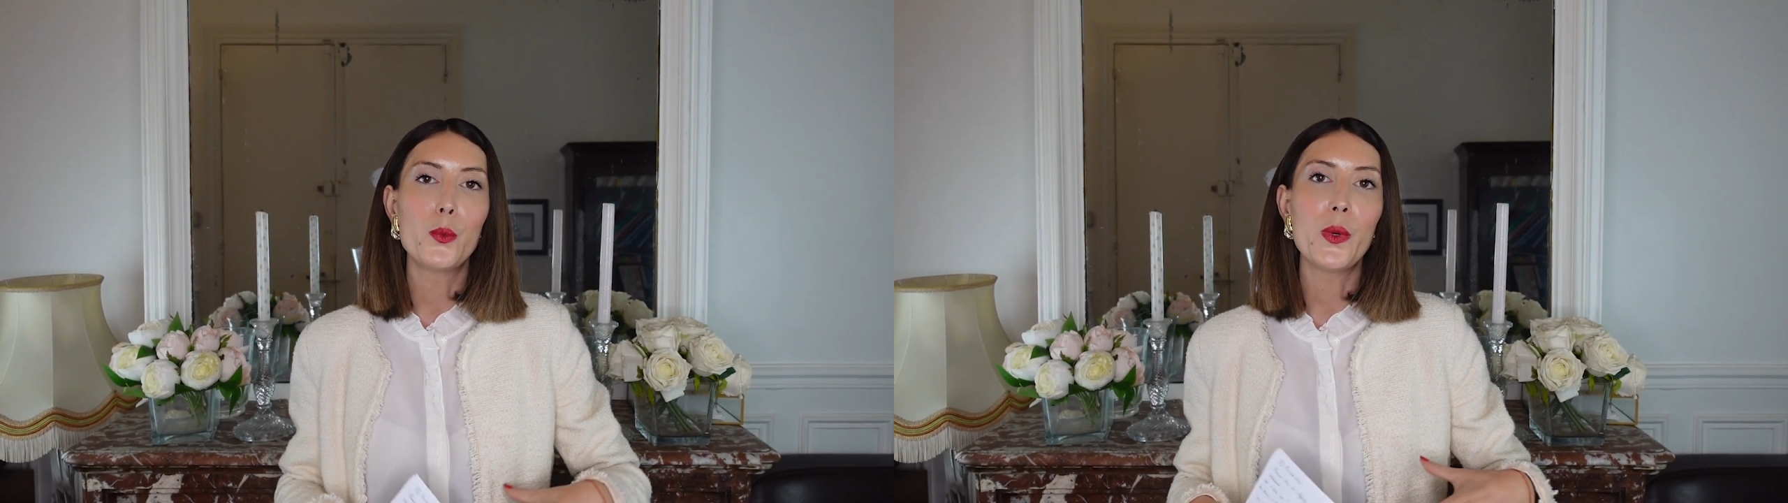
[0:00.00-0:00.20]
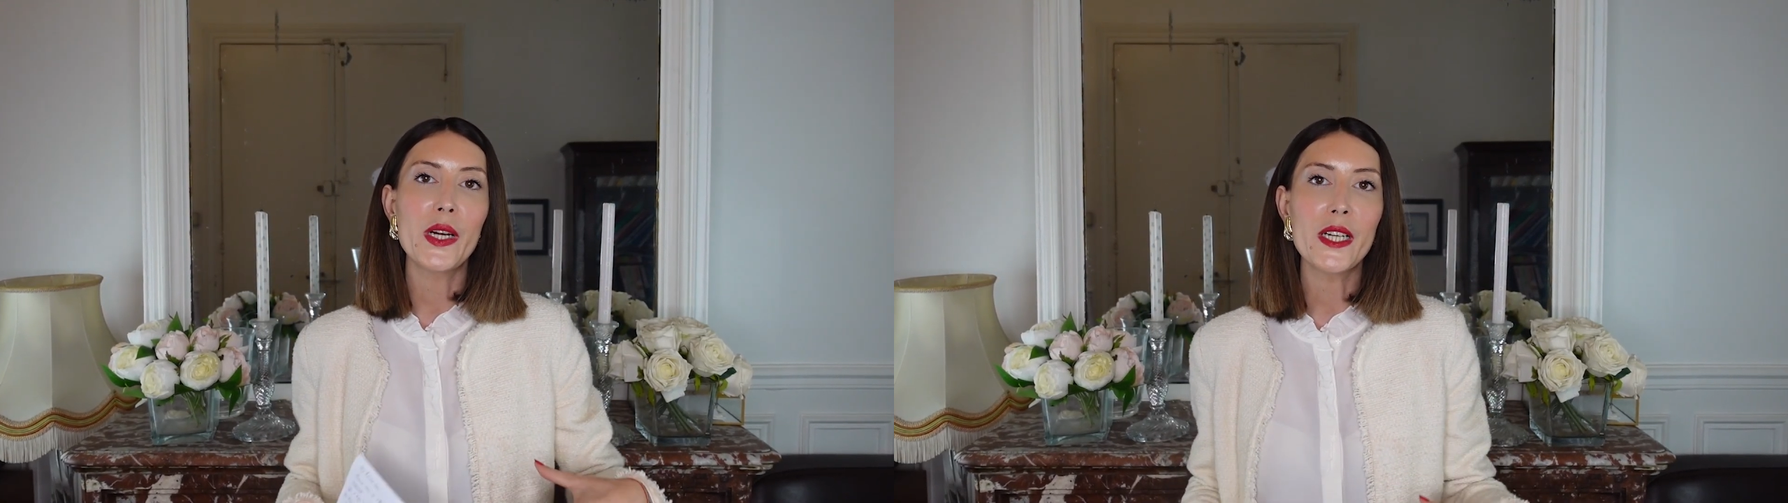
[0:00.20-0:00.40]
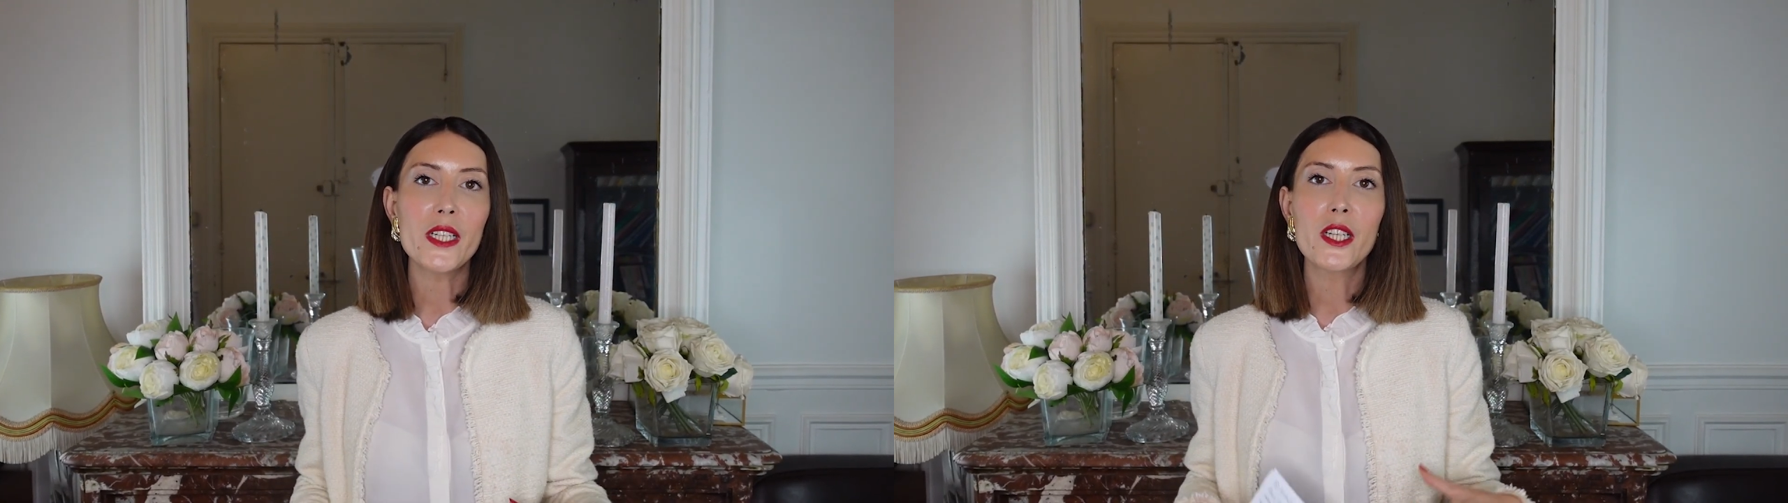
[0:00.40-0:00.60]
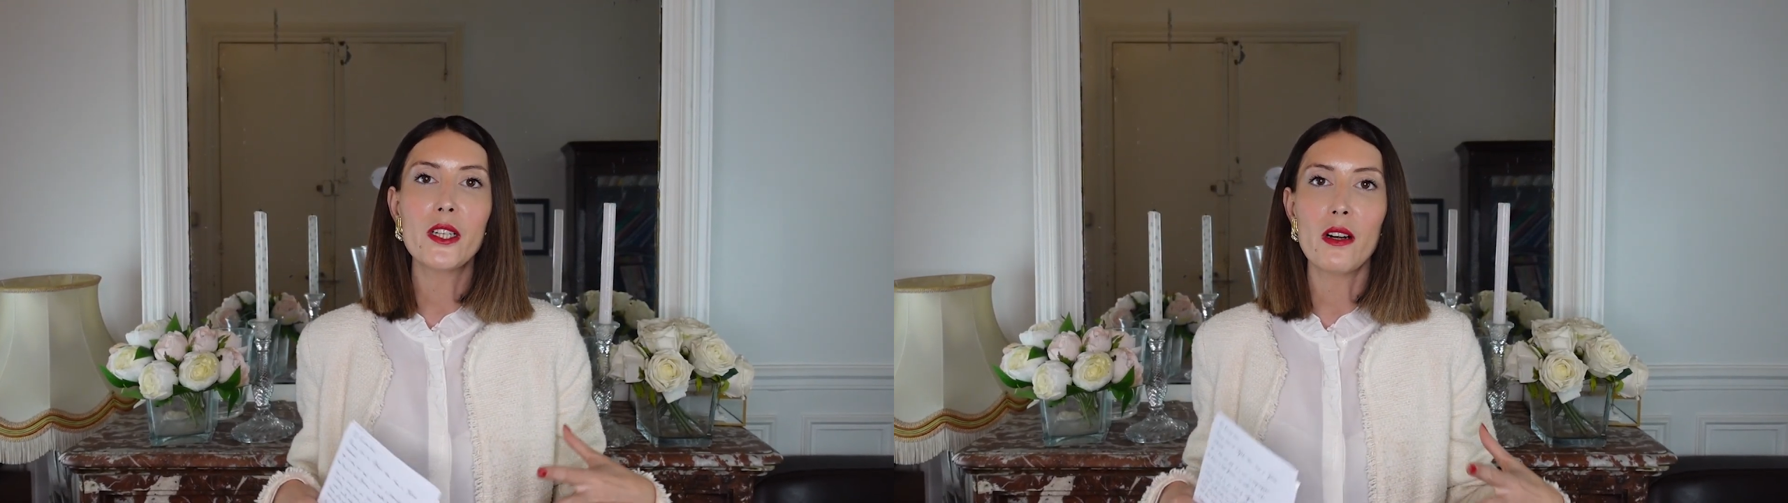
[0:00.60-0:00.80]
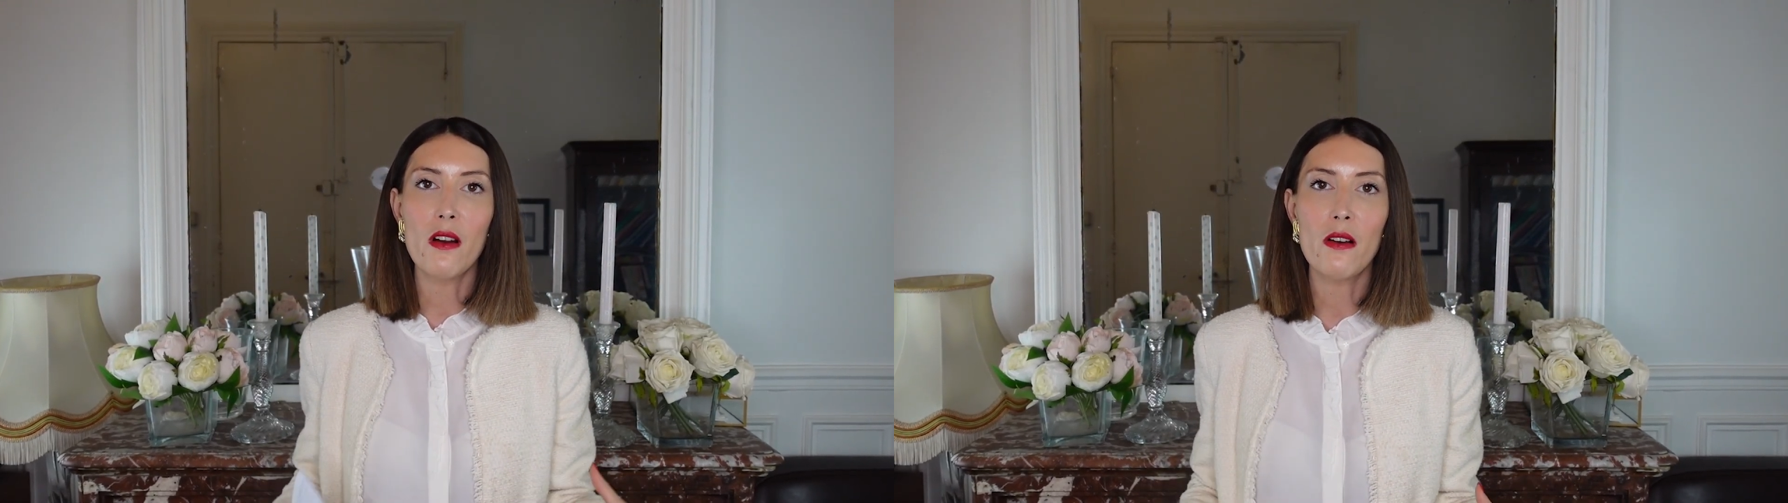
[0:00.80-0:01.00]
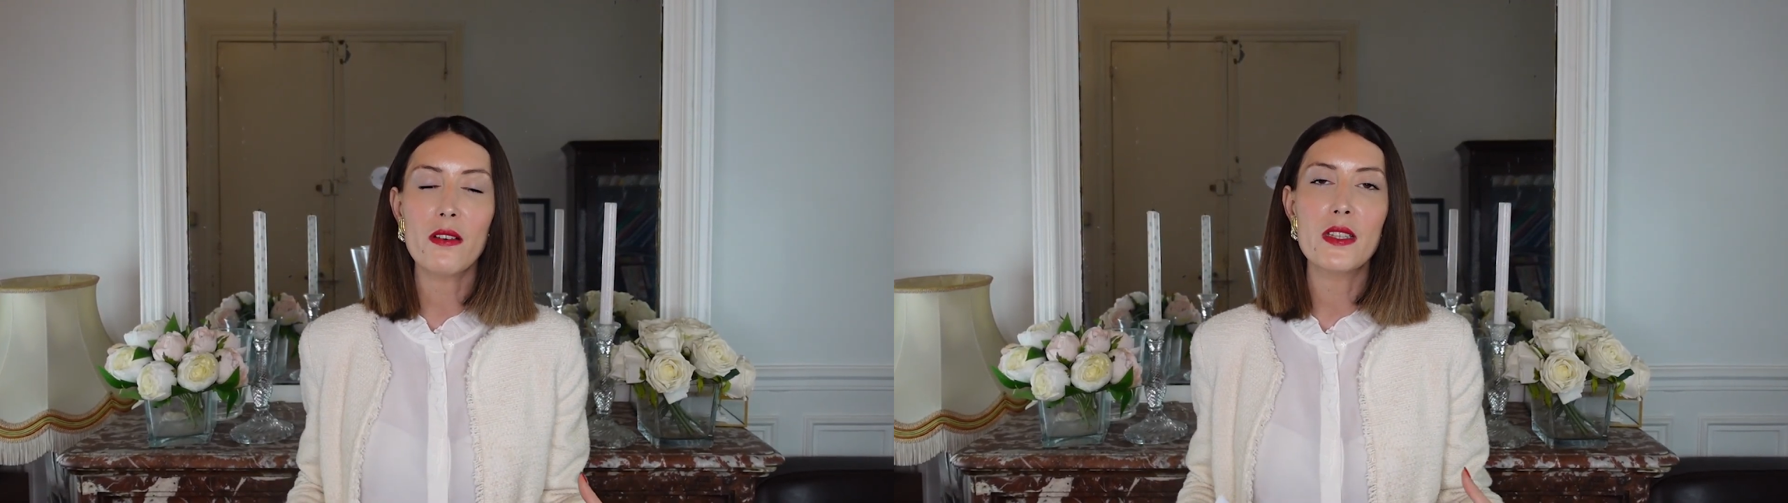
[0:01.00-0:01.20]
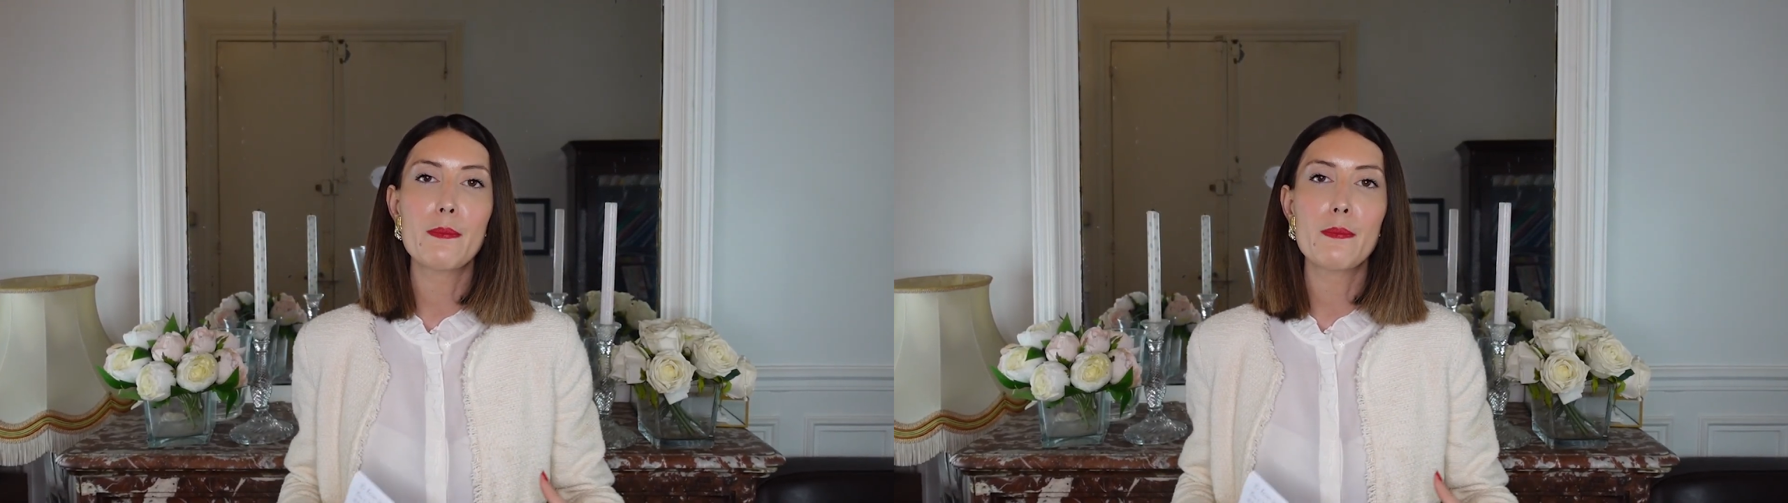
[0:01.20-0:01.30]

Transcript: wear colors,